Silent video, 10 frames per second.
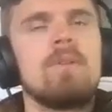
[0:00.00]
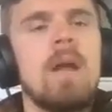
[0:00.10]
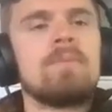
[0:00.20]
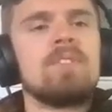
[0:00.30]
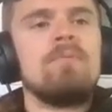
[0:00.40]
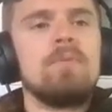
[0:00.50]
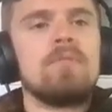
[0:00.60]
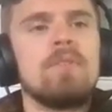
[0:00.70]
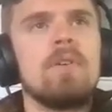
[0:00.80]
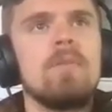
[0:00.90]
perhaps in the
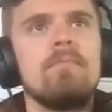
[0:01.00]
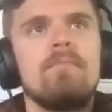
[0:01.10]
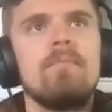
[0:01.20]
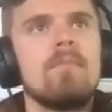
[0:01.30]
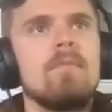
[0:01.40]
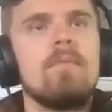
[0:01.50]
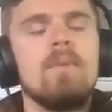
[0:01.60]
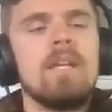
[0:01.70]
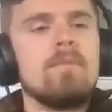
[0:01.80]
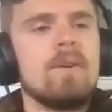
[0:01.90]
future
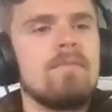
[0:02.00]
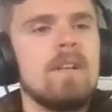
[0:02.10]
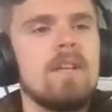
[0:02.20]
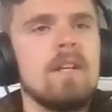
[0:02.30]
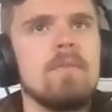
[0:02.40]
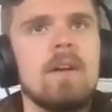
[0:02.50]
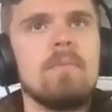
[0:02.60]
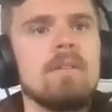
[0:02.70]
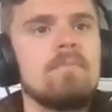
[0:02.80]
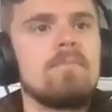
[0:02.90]
we get more funding or we're
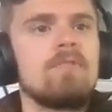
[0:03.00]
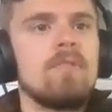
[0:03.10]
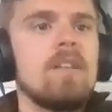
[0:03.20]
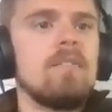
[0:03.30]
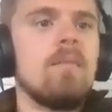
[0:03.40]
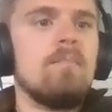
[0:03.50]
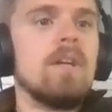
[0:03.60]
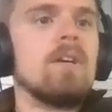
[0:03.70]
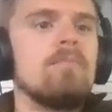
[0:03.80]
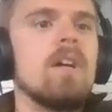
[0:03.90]
able to create a
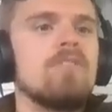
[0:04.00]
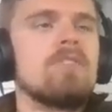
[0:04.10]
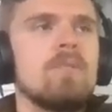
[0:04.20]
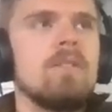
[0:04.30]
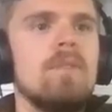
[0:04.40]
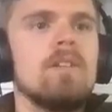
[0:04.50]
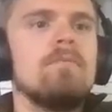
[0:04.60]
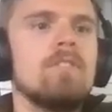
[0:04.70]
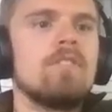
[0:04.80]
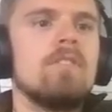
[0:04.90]
bigger project with a bigger
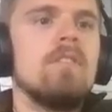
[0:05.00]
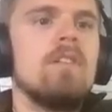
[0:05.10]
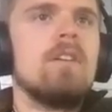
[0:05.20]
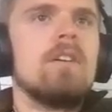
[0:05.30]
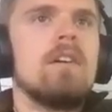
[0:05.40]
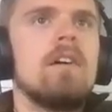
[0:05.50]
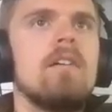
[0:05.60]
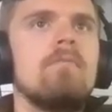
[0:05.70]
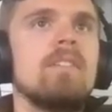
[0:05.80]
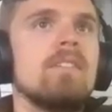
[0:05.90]
vision.
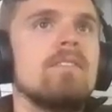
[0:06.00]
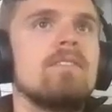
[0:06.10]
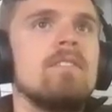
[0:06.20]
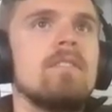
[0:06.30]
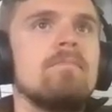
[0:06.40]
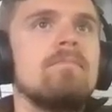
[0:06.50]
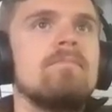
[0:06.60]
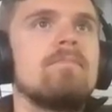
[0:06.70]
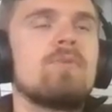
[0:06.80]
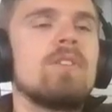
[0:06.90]
Because
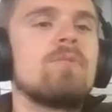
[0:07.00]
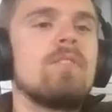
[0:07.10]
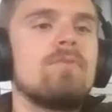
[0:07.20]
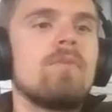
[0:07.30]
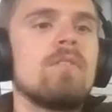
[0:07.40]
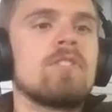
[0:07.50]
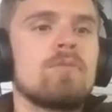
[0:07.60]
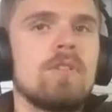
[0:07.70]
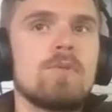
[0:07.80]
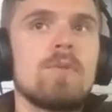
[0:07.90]
2024,
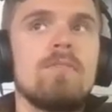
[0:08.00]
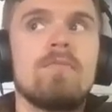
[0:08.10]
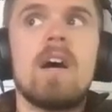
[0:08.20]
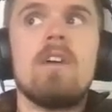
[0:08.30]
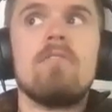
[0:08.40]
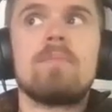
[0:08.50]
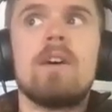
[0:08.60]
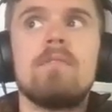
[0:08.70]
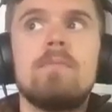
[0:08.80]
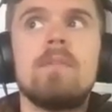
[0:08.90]
2025 will
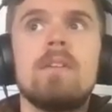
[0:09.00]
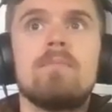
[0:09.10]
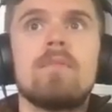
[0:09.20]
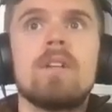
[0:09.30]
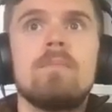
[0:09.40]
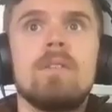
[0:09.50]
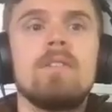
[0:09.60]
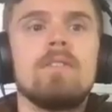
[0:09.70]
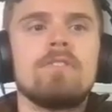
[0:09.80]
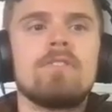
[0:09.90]
probably be pretty big
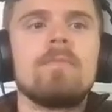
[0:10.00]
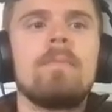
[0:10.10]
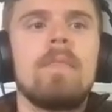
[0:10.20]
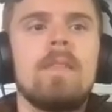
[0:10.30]
years.